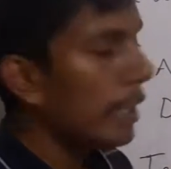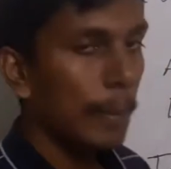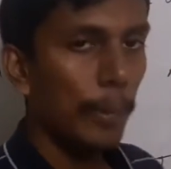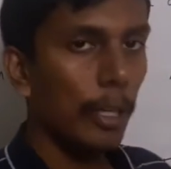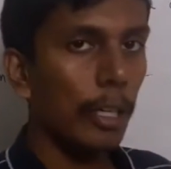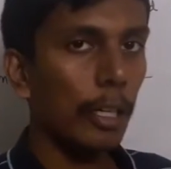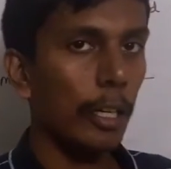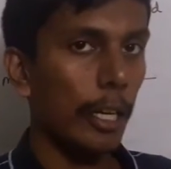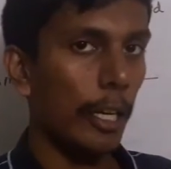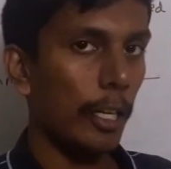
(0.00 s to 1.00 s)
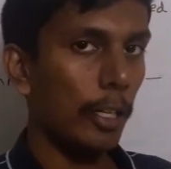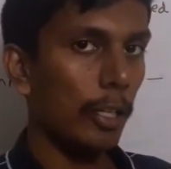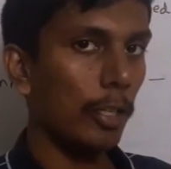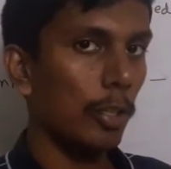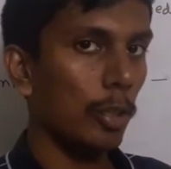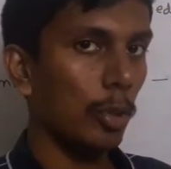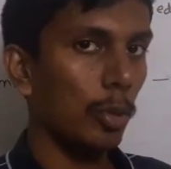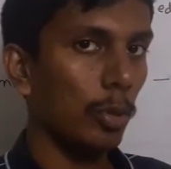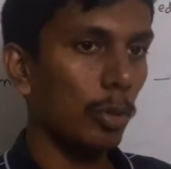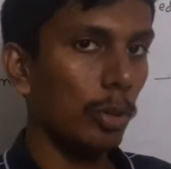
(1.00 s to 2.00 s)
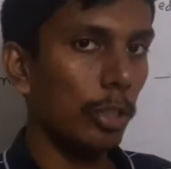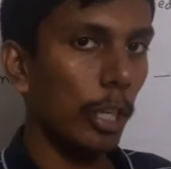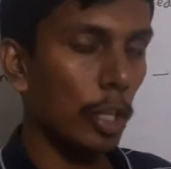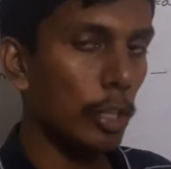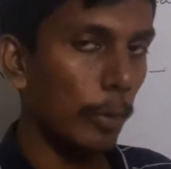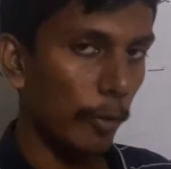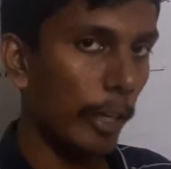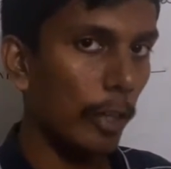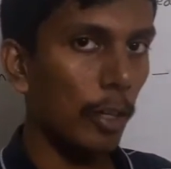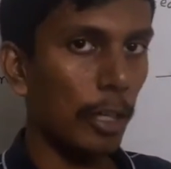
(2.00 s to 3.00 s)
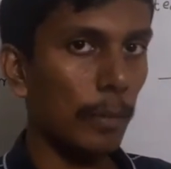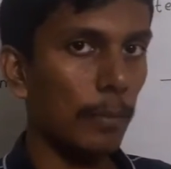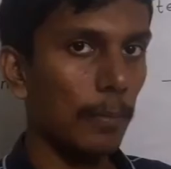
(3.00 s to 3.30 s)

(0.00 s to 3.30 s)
deeper into the concept of network.